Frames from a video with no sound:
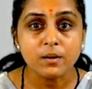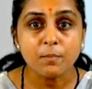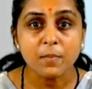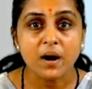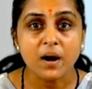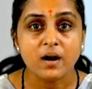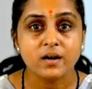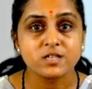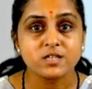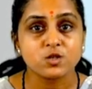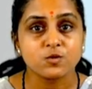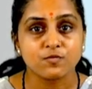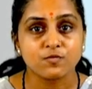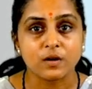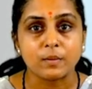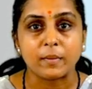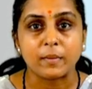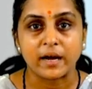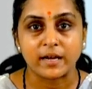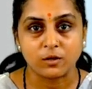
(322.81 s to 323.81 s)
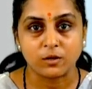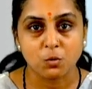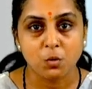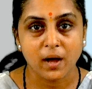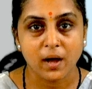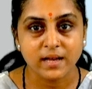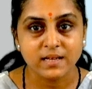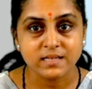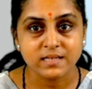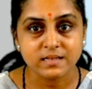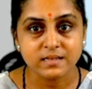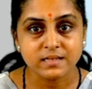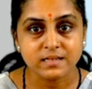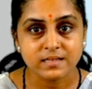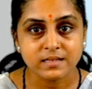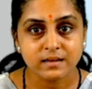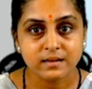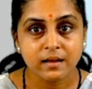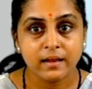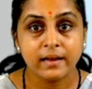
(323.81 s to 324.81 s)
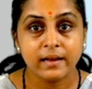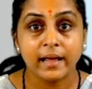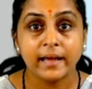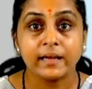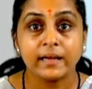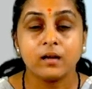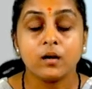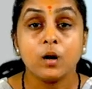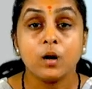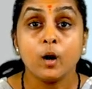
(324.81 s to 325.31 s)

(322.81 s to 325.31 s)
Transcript: part of amino acids like